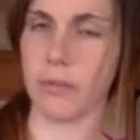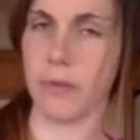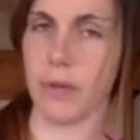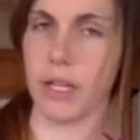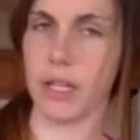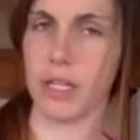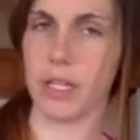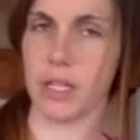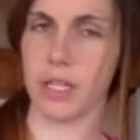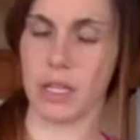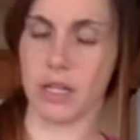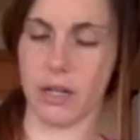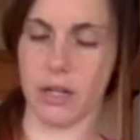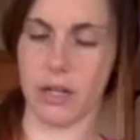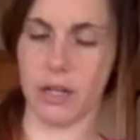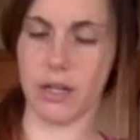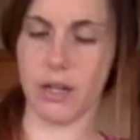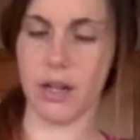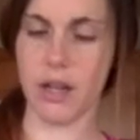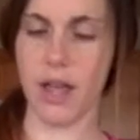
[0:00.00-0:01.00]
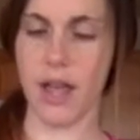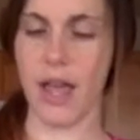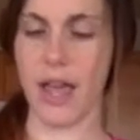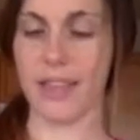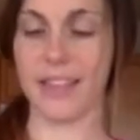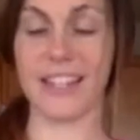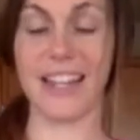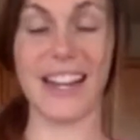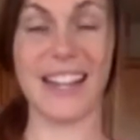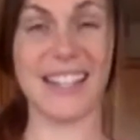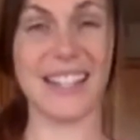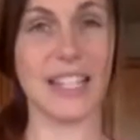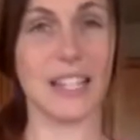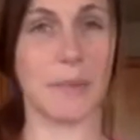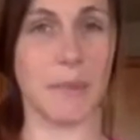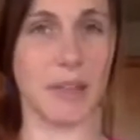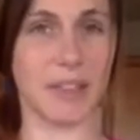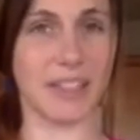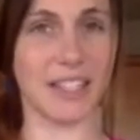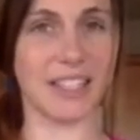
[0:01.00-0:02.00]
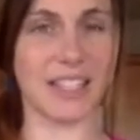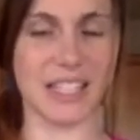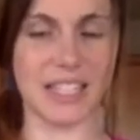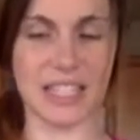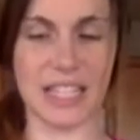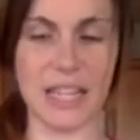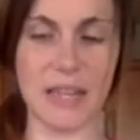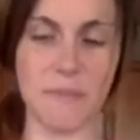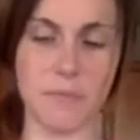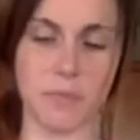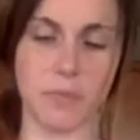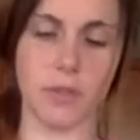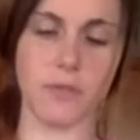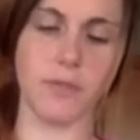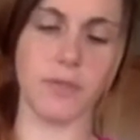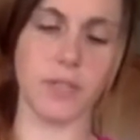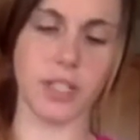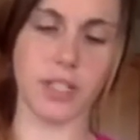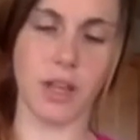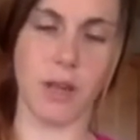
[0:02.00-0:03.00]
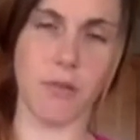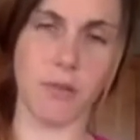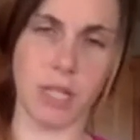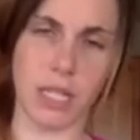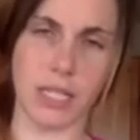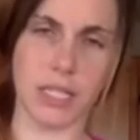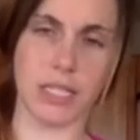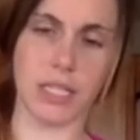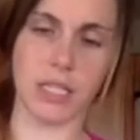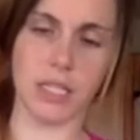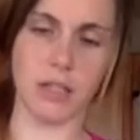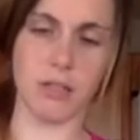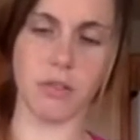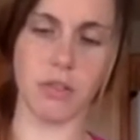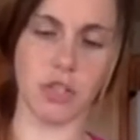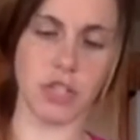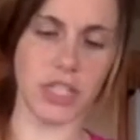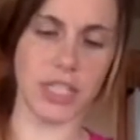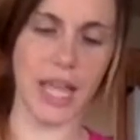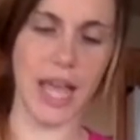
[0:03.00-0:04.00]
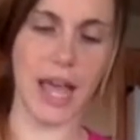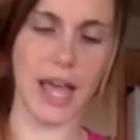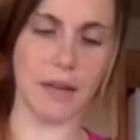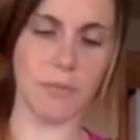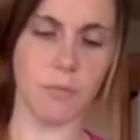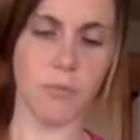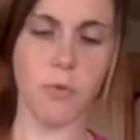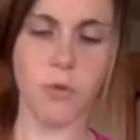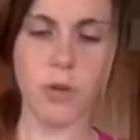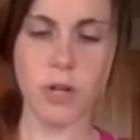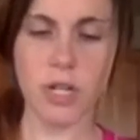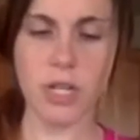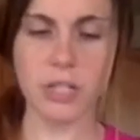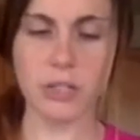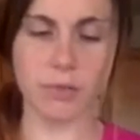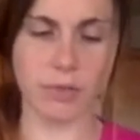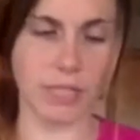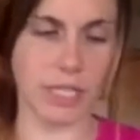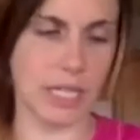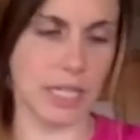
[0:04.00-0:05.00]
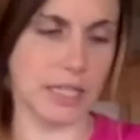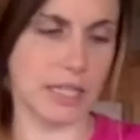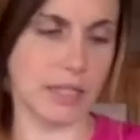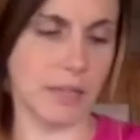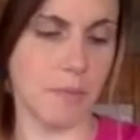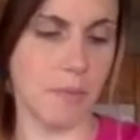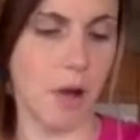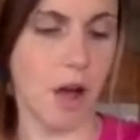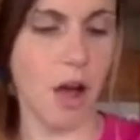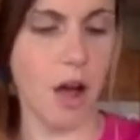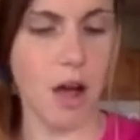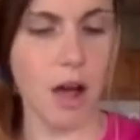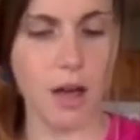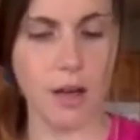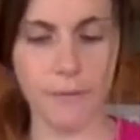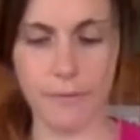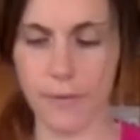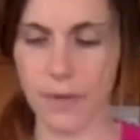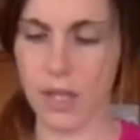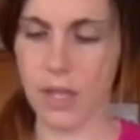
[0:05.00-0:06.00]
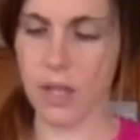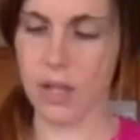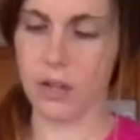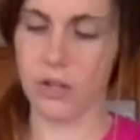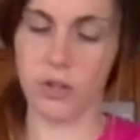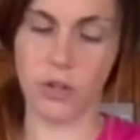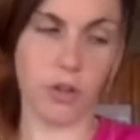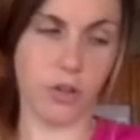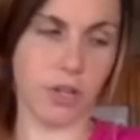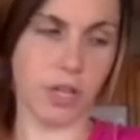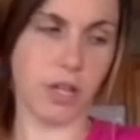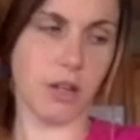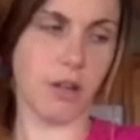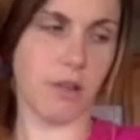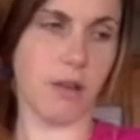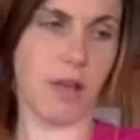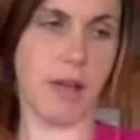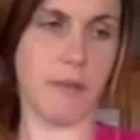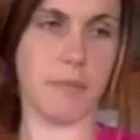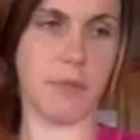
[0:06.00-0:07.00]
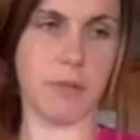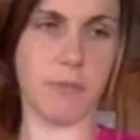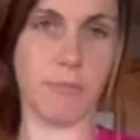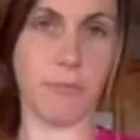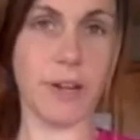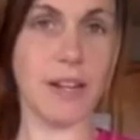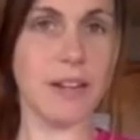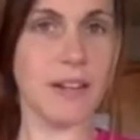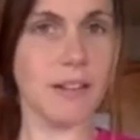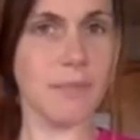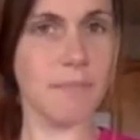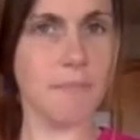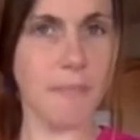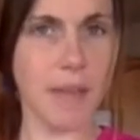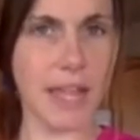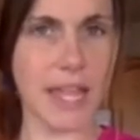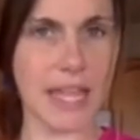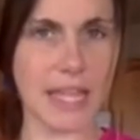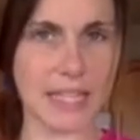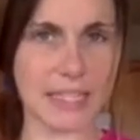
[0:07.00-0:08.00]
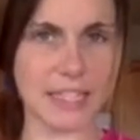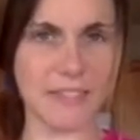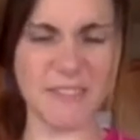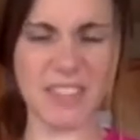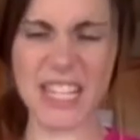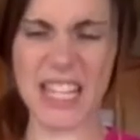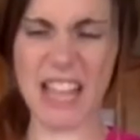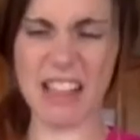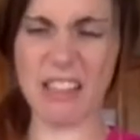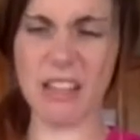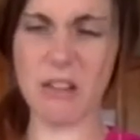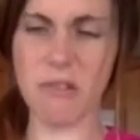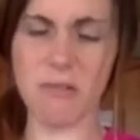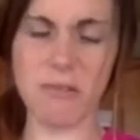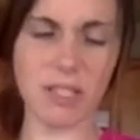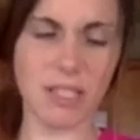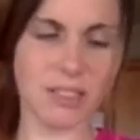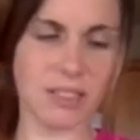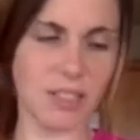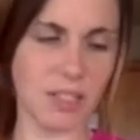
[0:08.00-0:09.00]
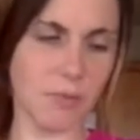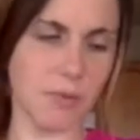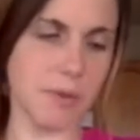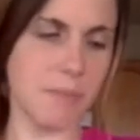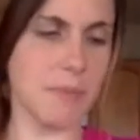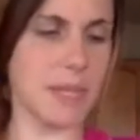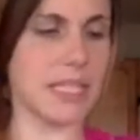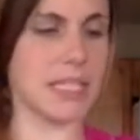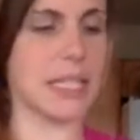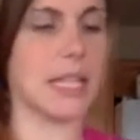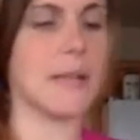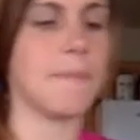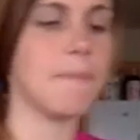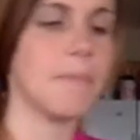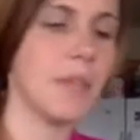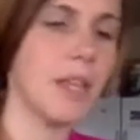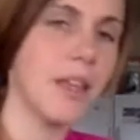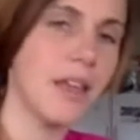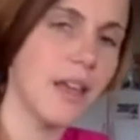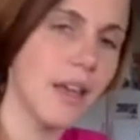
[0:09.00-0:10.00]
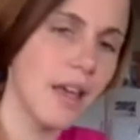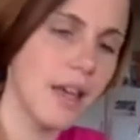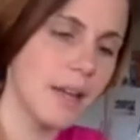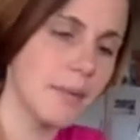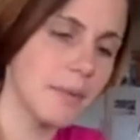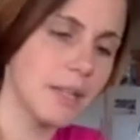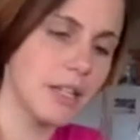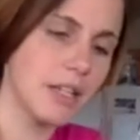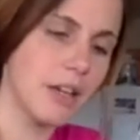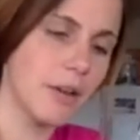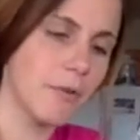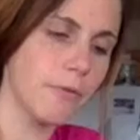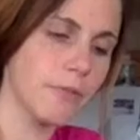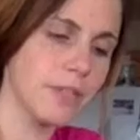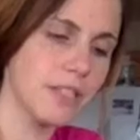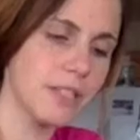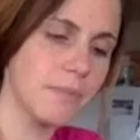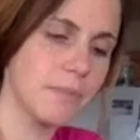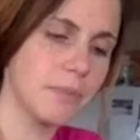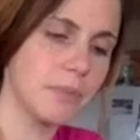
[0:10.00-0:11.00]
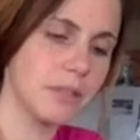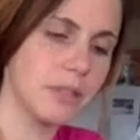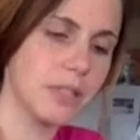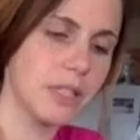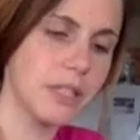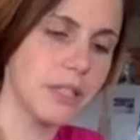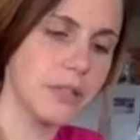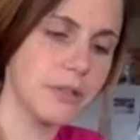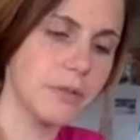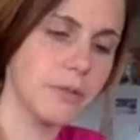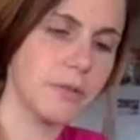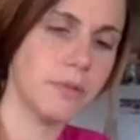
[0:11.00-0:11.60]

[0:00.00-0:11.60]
right here. The nice thing about this is it moves so easily. You can just add more. You can take some off. You're all good. Okay, I'm going to rid my hands of the yellow. Don't want to mix it. I'm going to go for some blue.